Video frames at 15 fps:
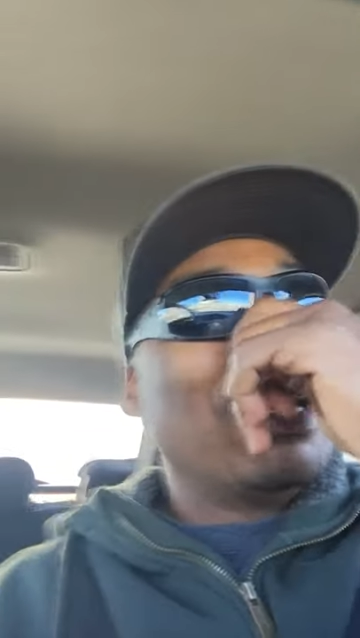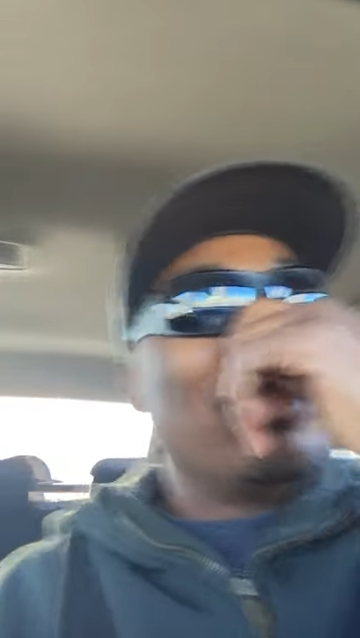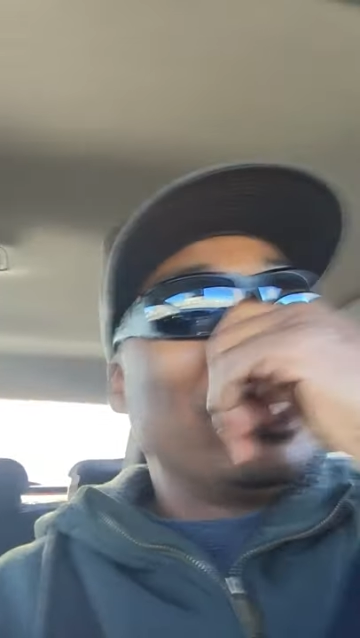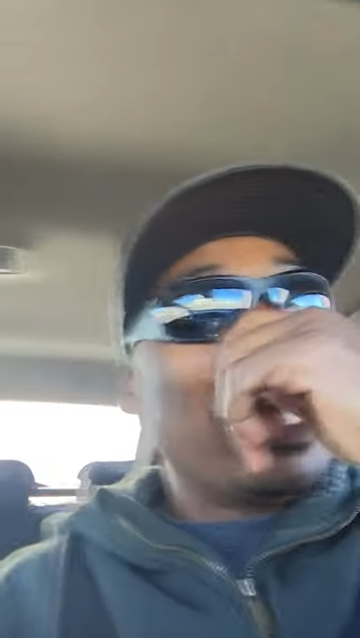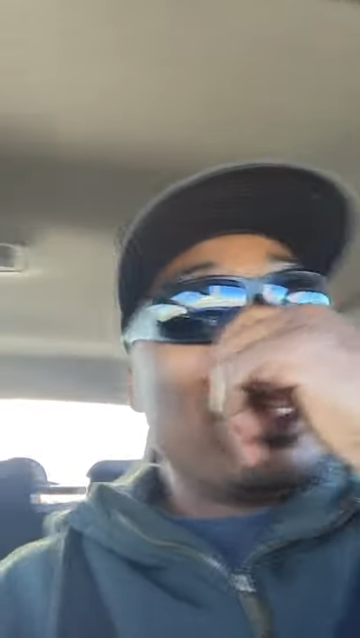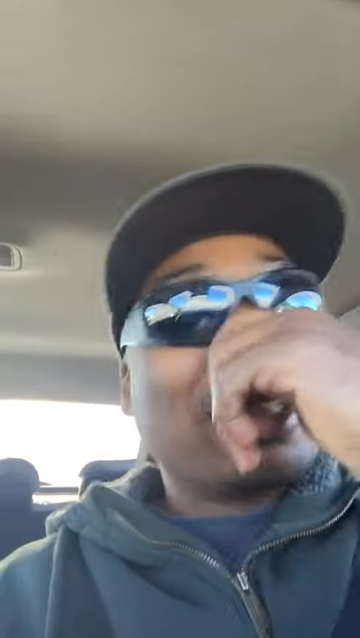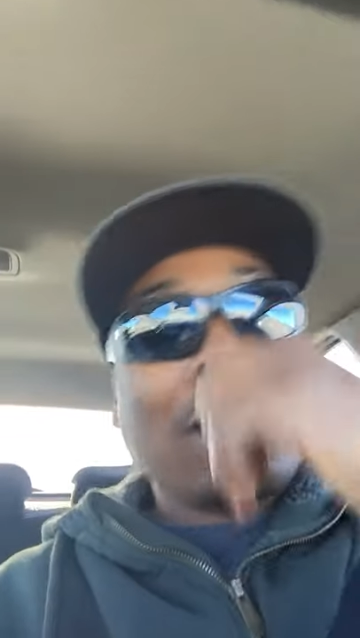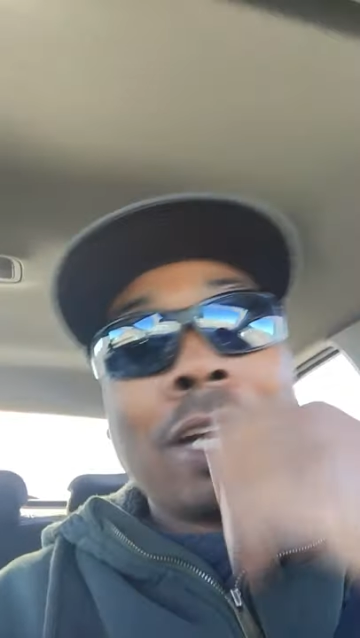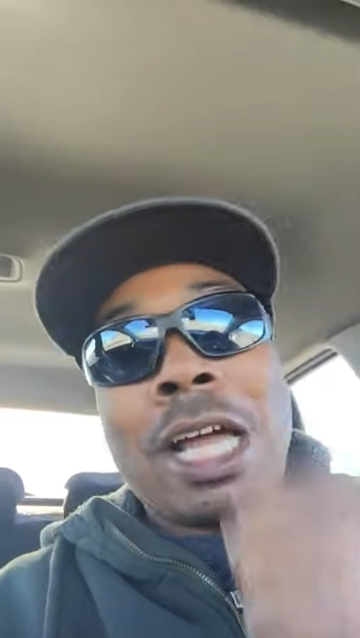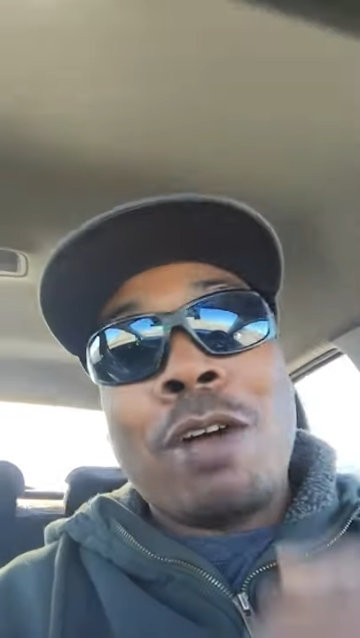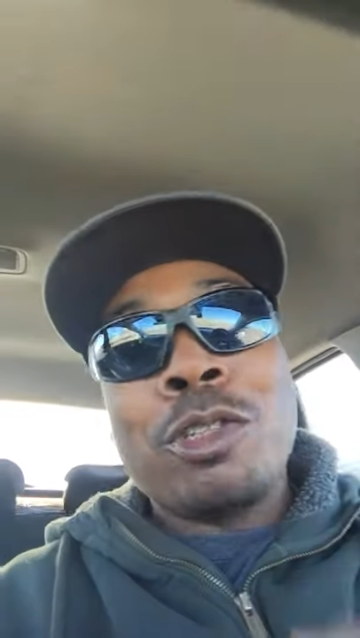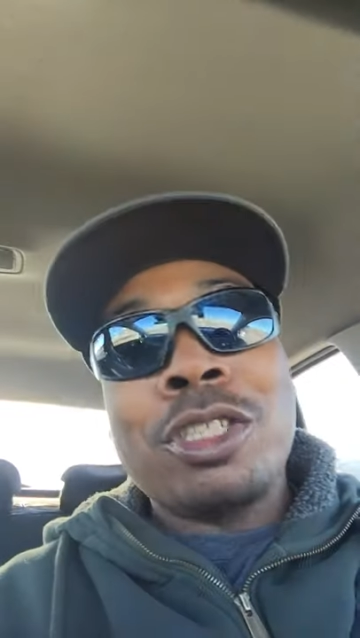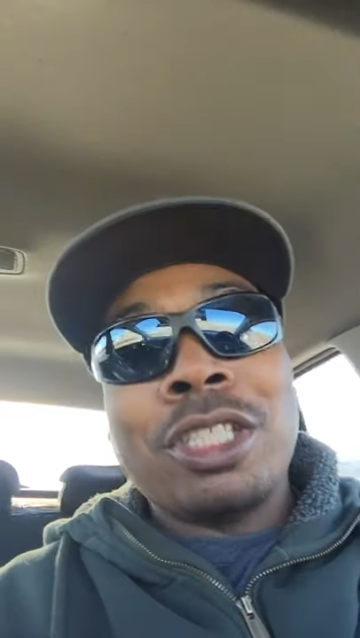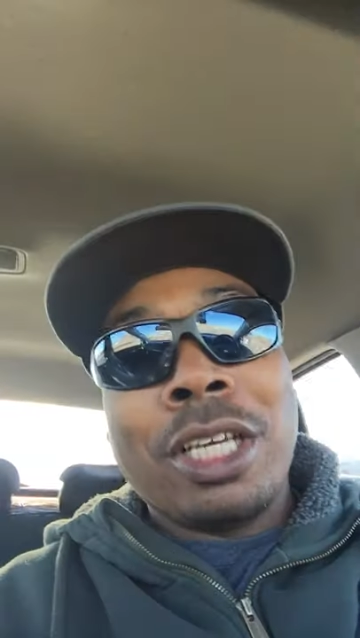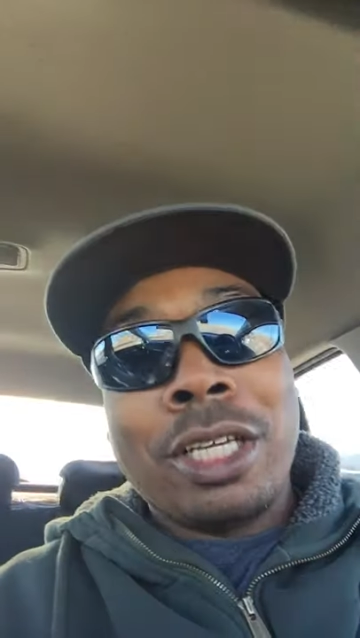I mean, I thought I
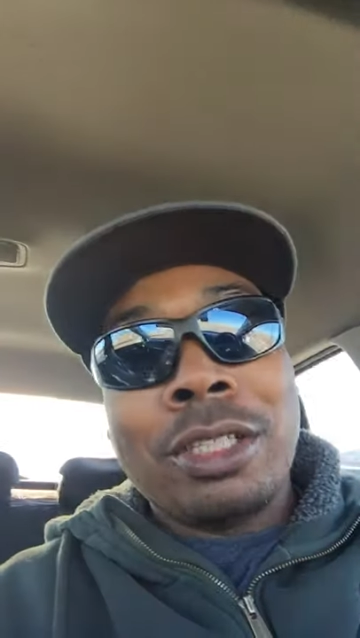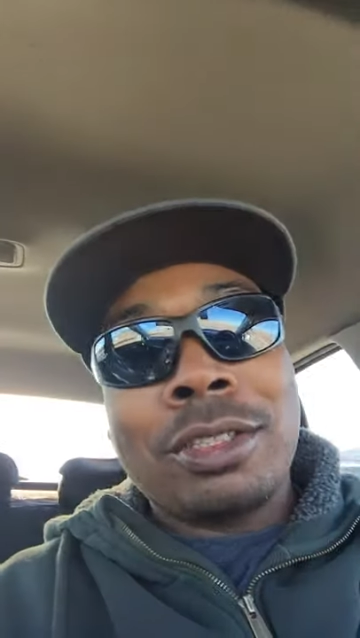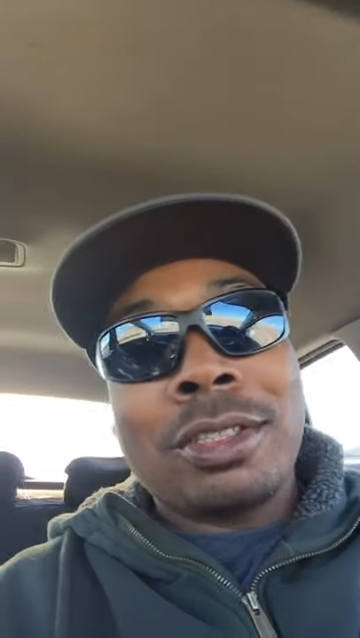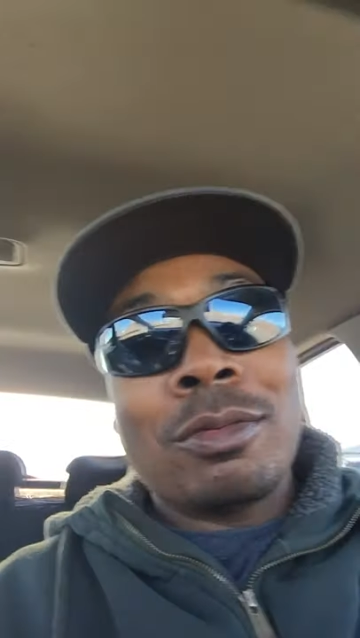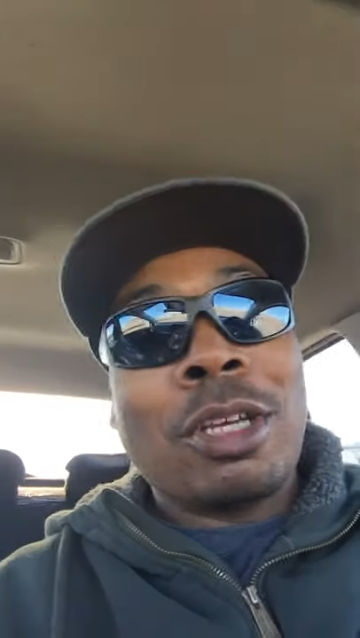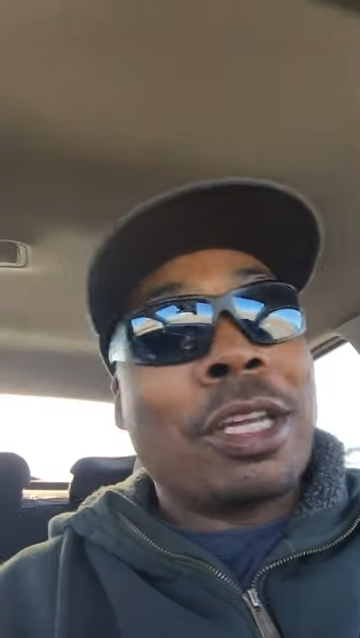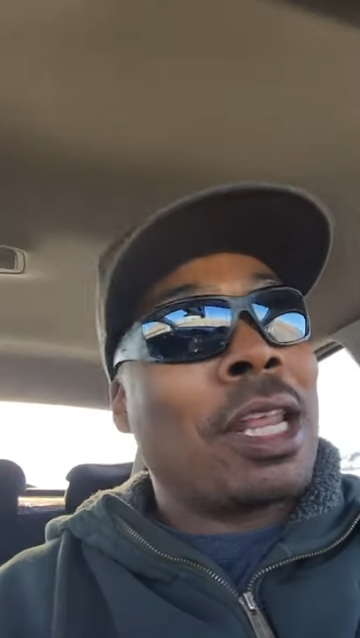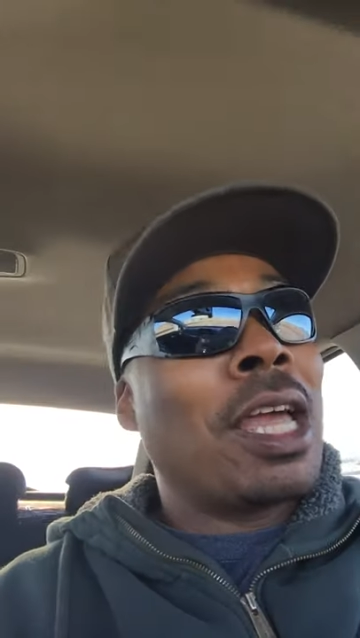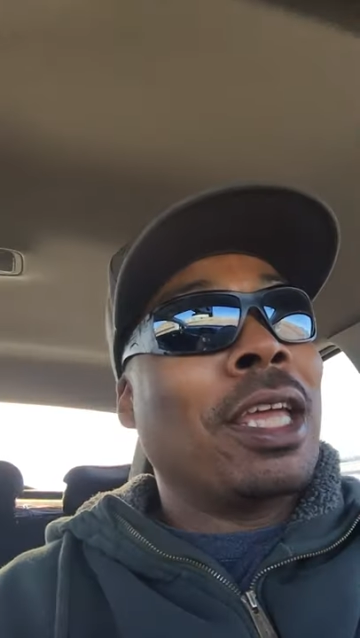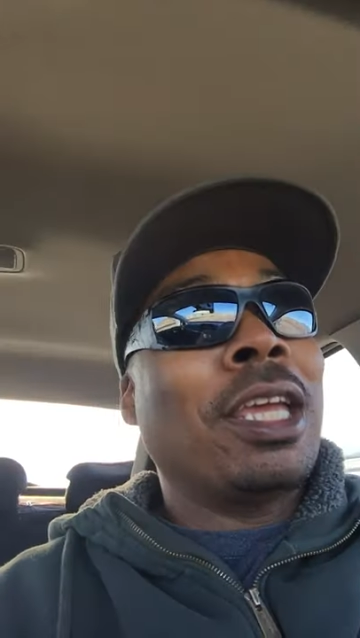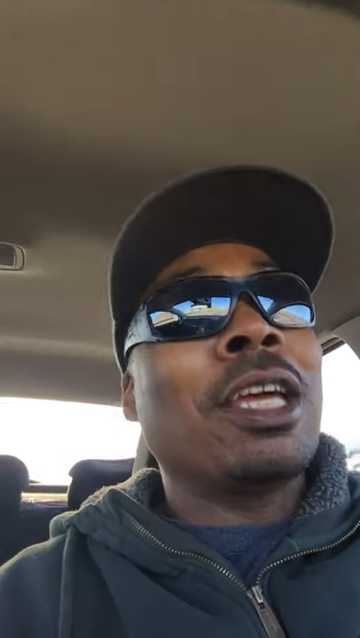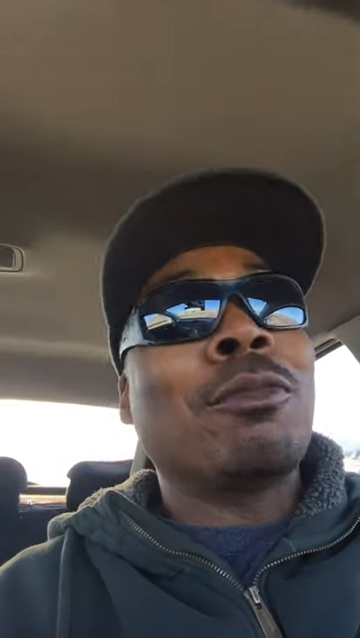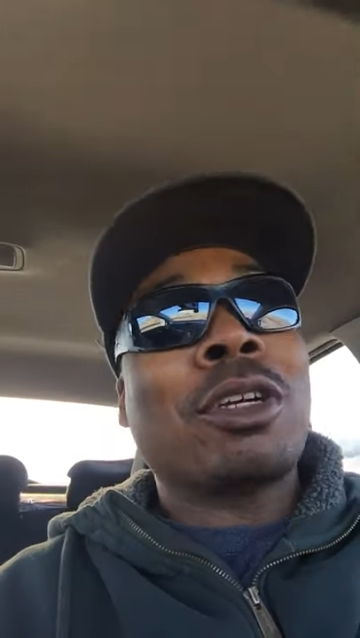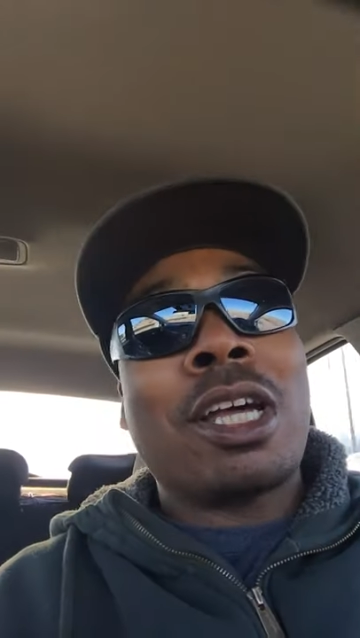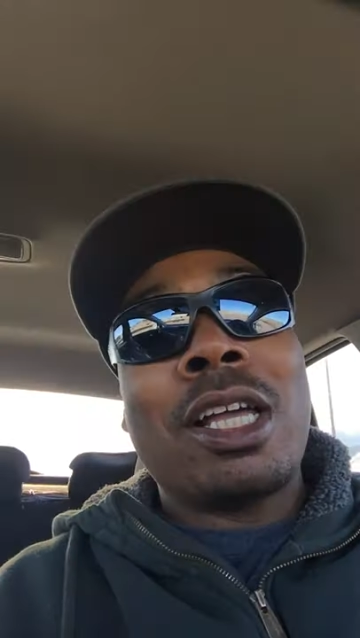was nuts, and I
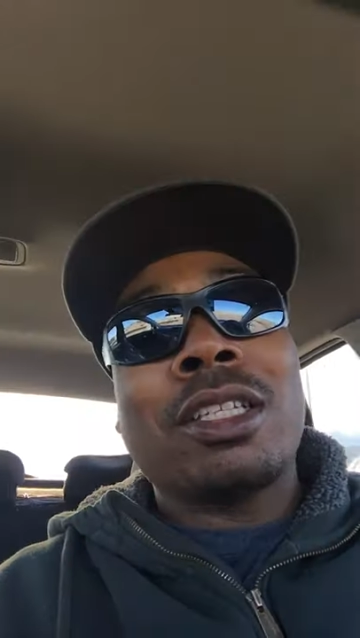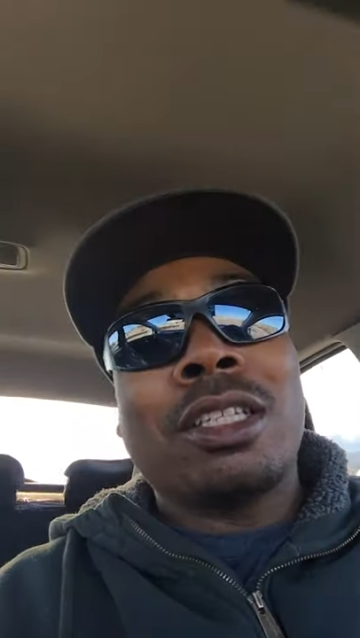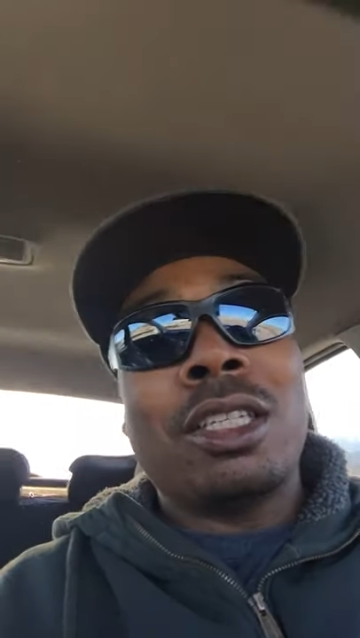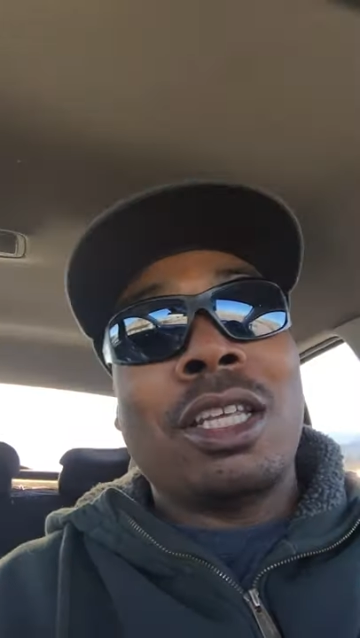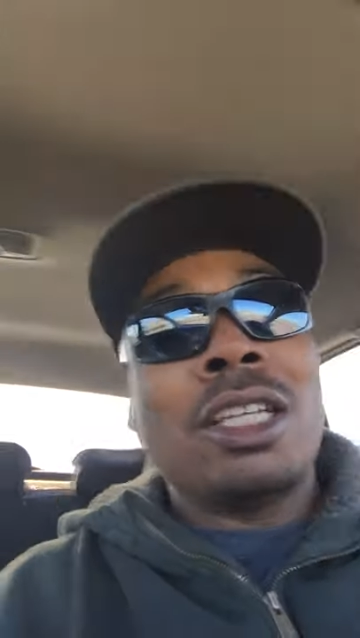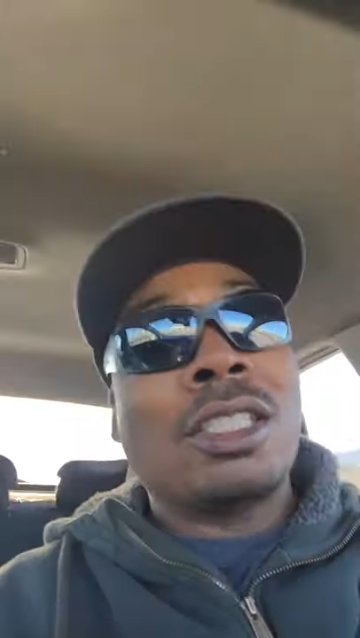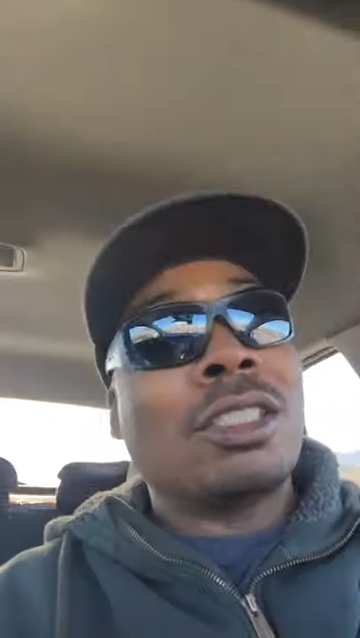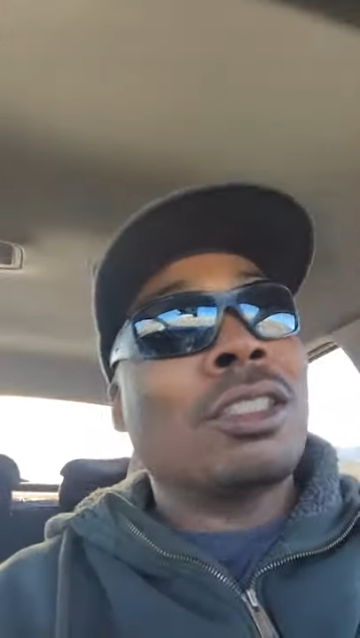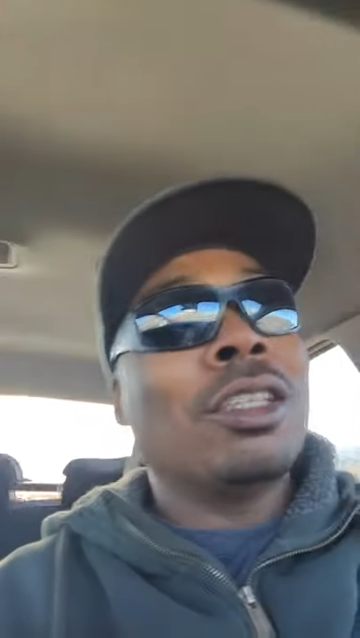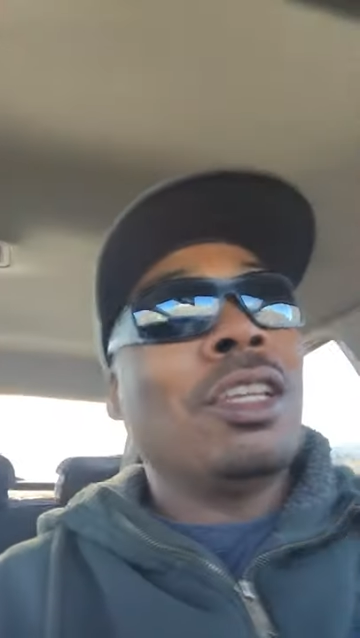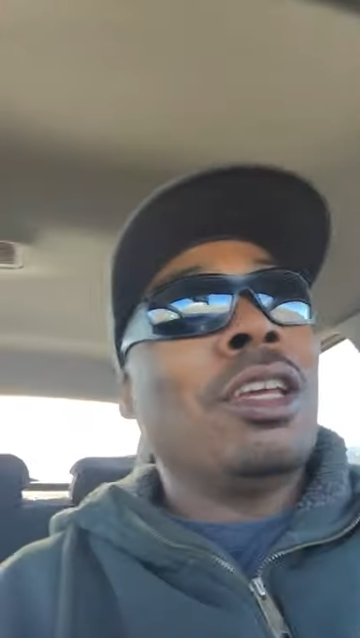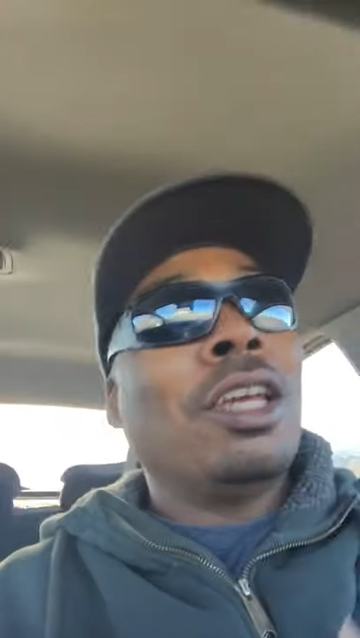am kind of nuts